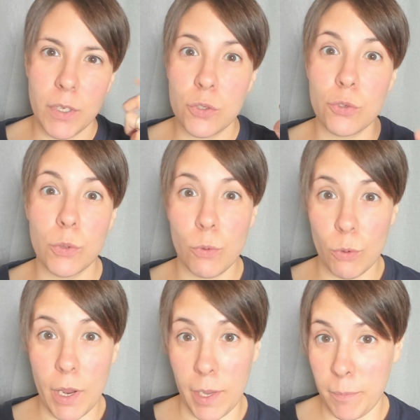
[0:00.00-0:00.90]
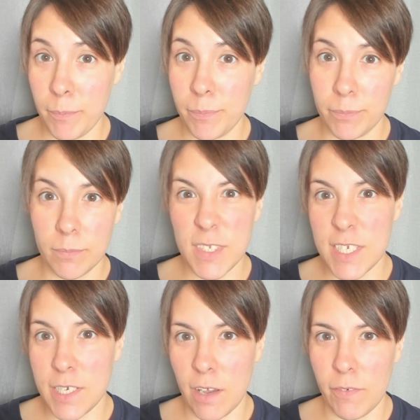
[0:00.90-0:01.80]
true crime
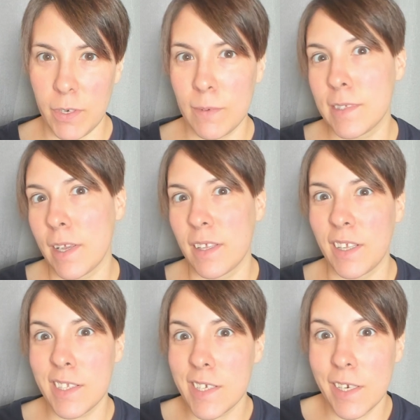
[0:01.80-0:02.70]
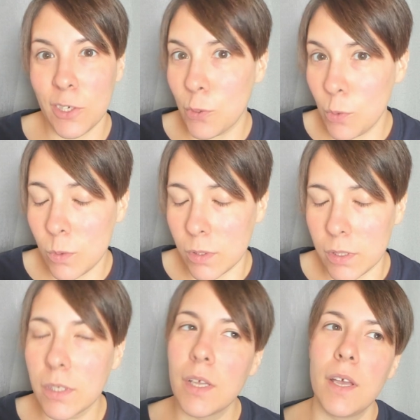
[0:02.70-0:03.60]
stuff, and I was like, that's kind of cool,
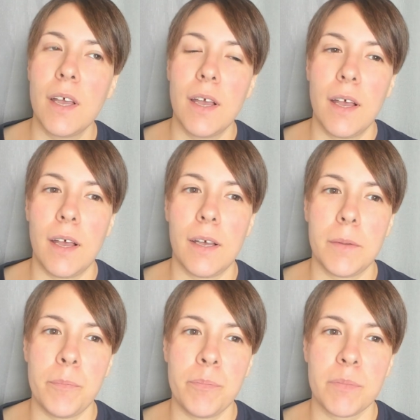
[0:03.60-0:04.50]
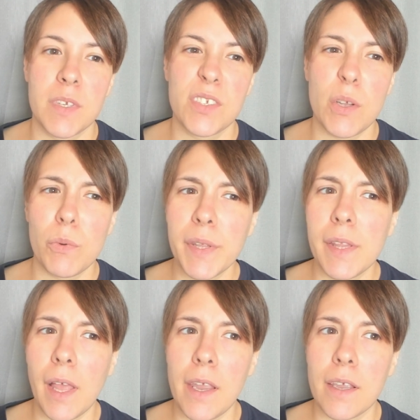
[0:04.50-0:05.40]
um, because I really
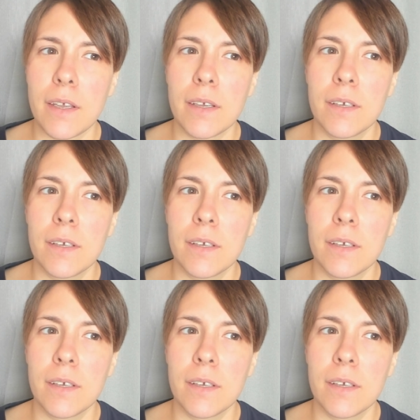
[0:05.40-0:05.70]
like,